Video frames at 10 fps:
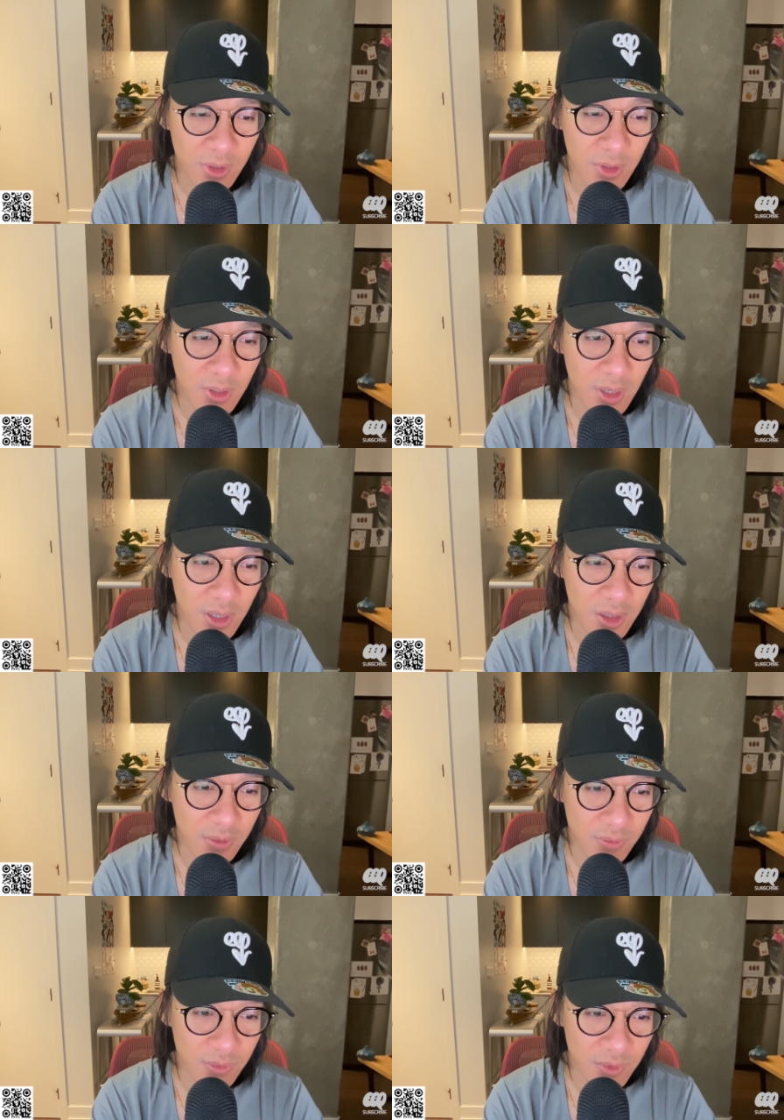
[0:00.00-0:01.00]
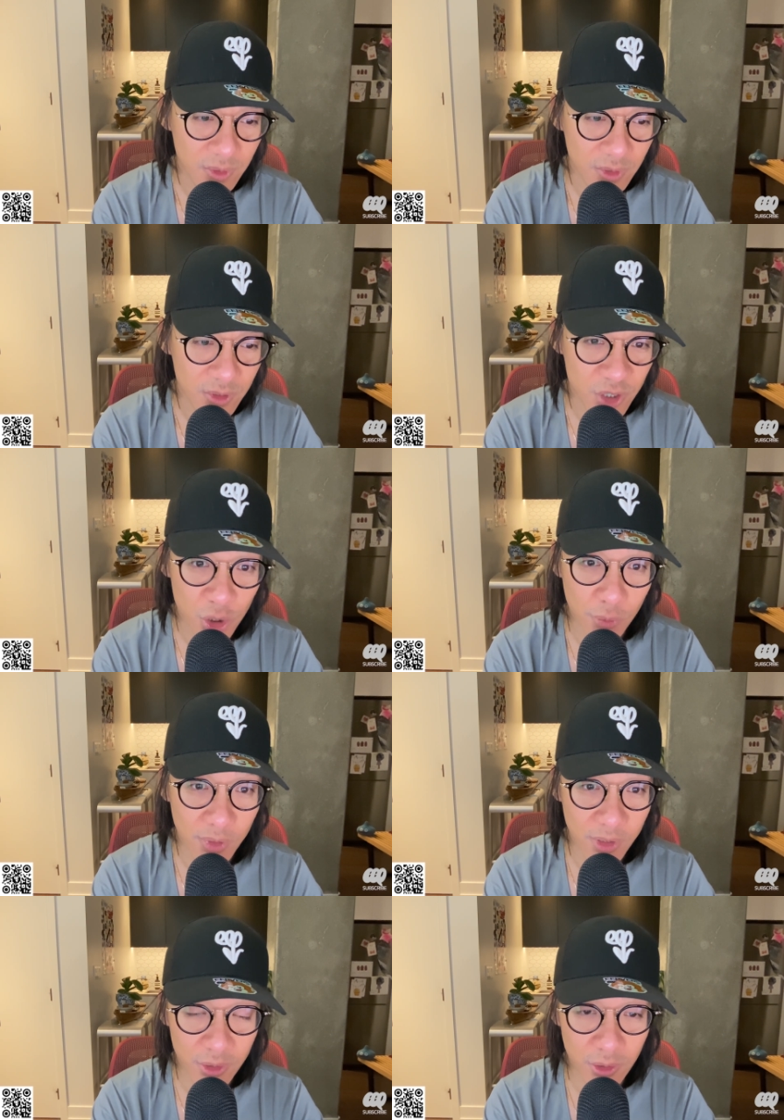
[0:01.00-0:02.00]
uh,
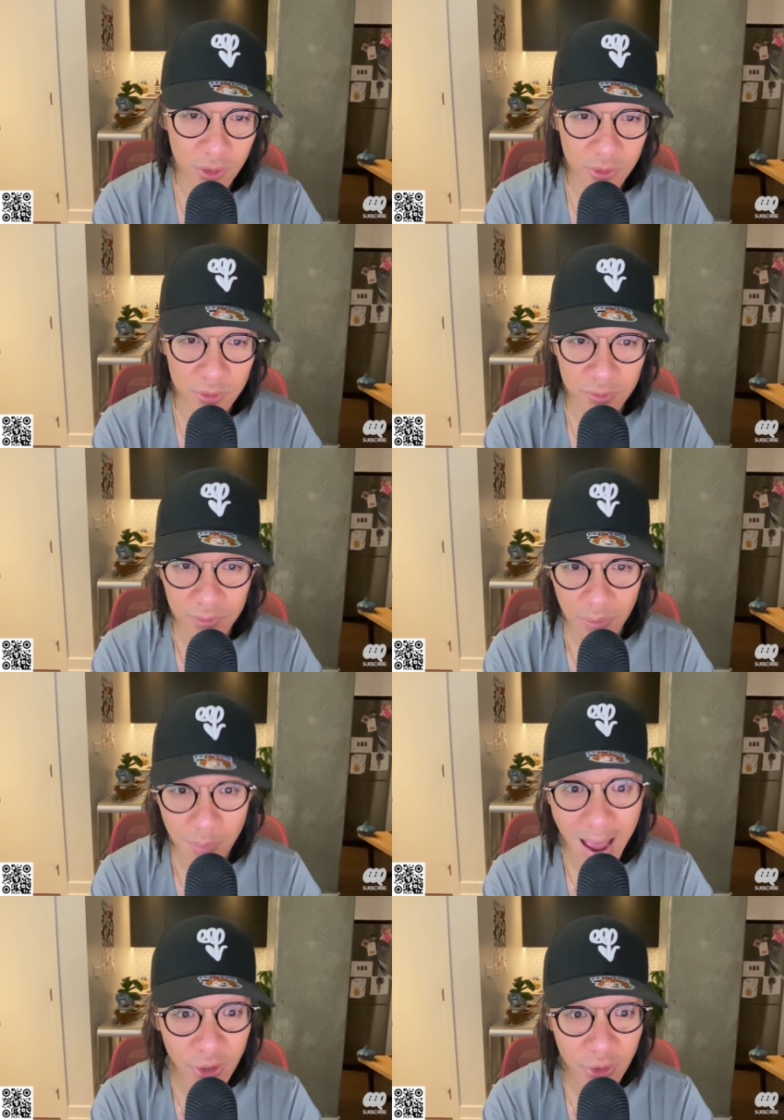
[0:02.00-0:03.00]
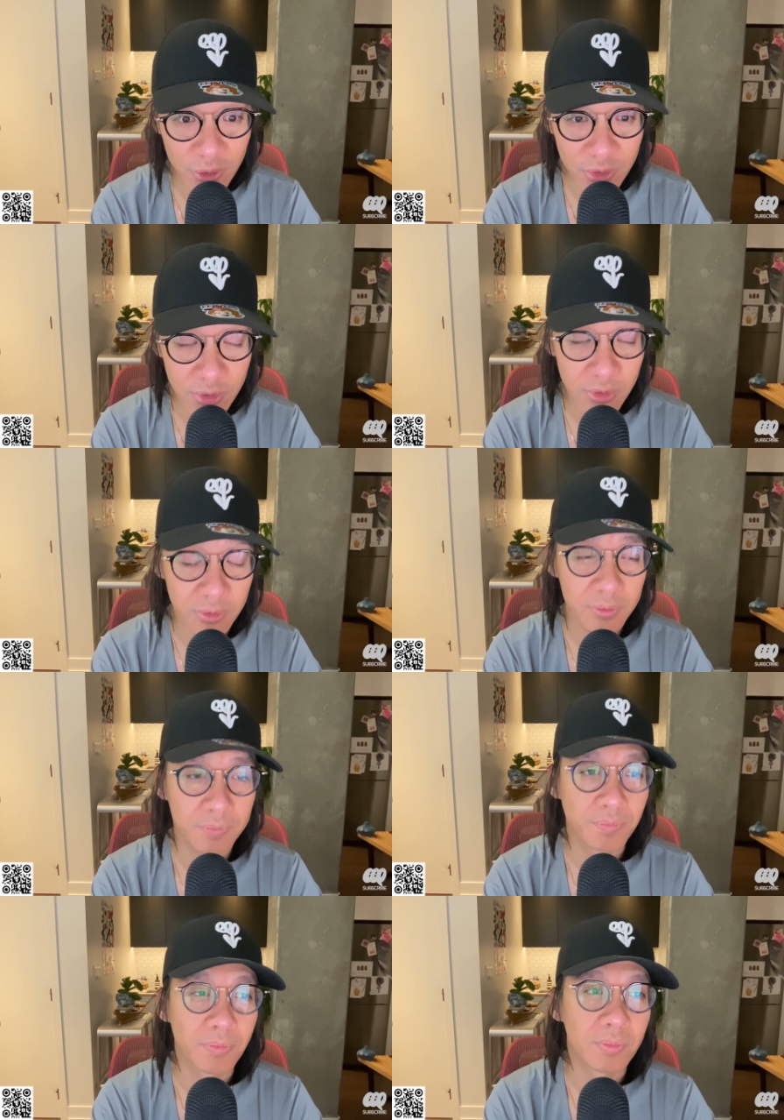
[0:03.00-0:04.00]
geopolitical matters,
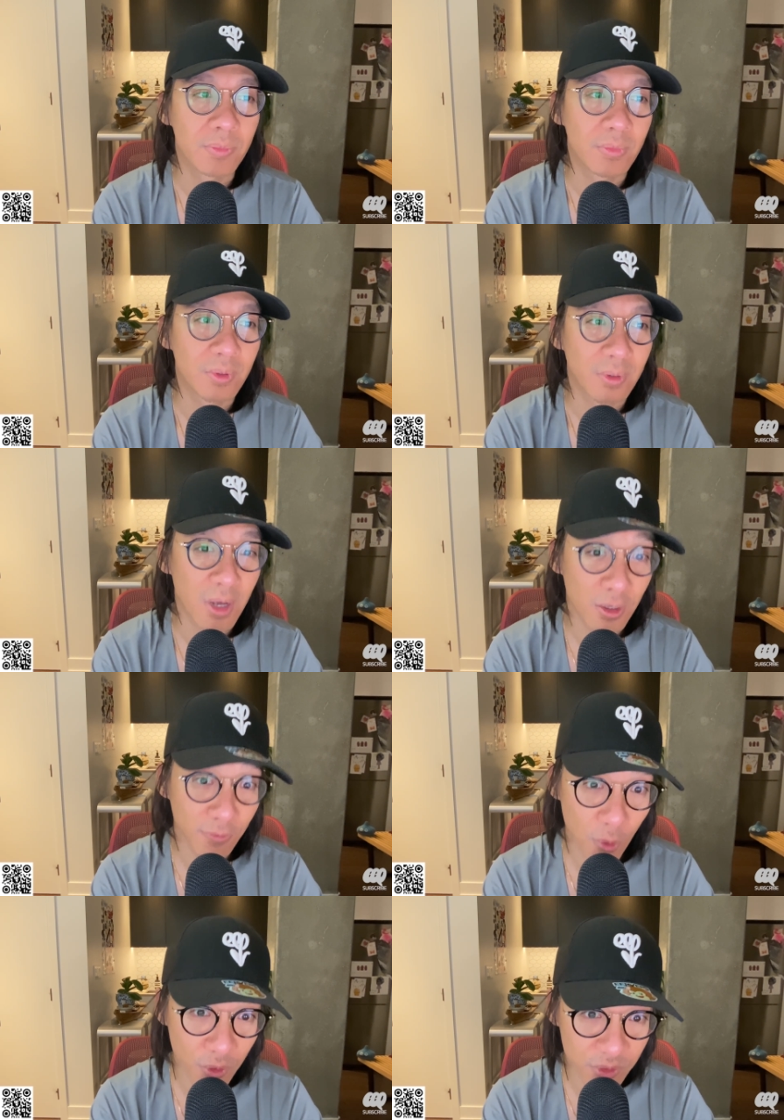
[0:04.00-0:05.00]
and of course,